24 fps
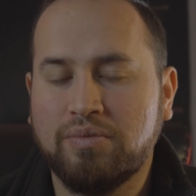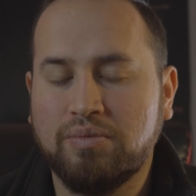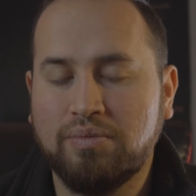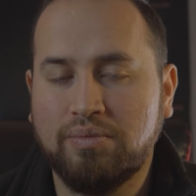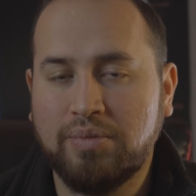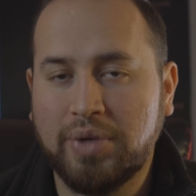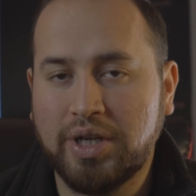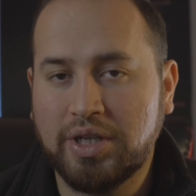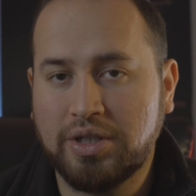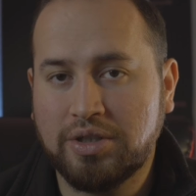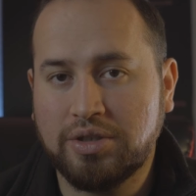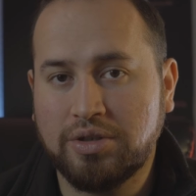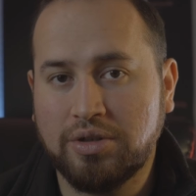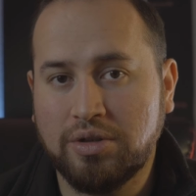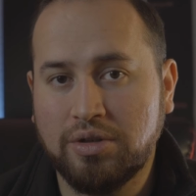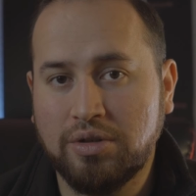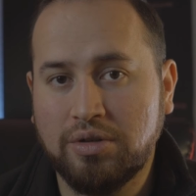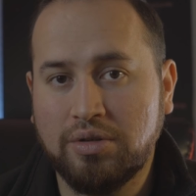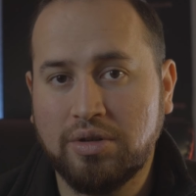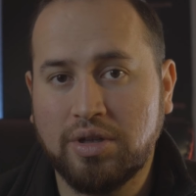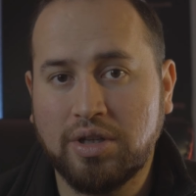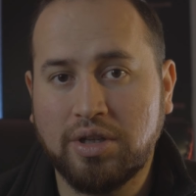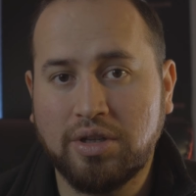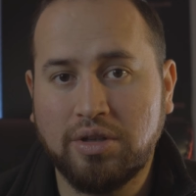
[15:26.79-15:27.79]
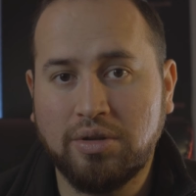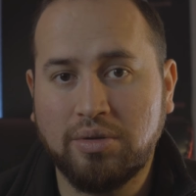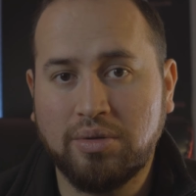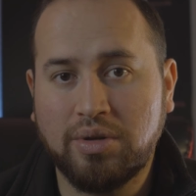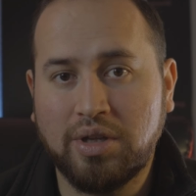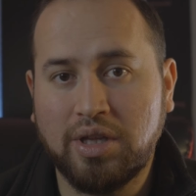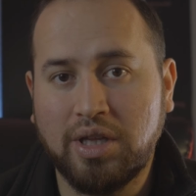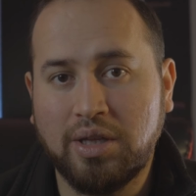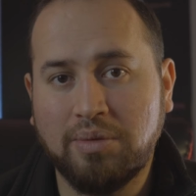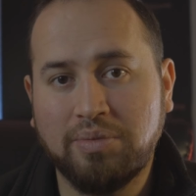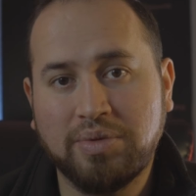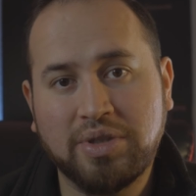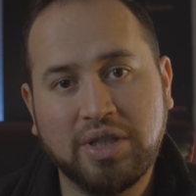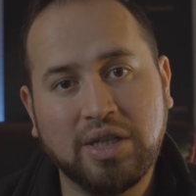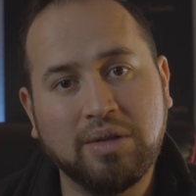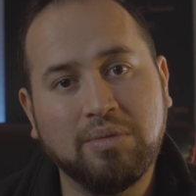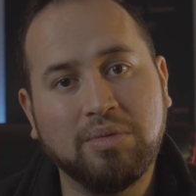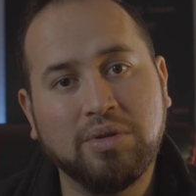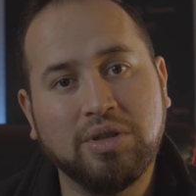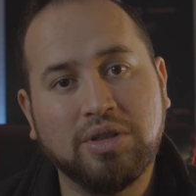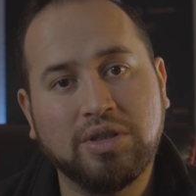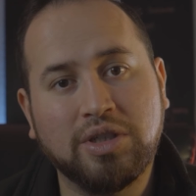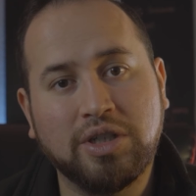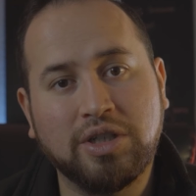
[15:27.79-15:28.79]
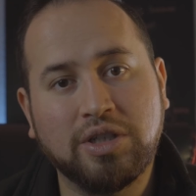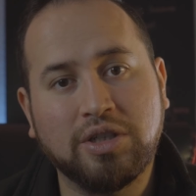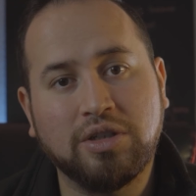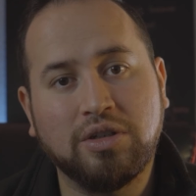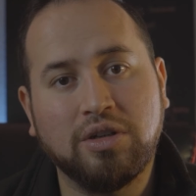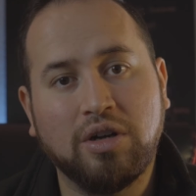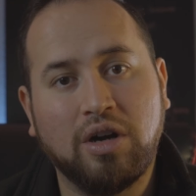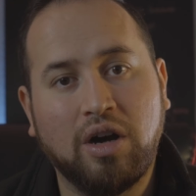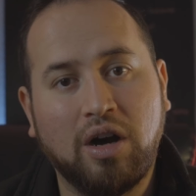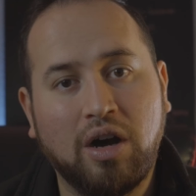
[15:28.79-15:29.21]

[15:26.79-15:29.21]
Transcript: make sure that you keep stabilization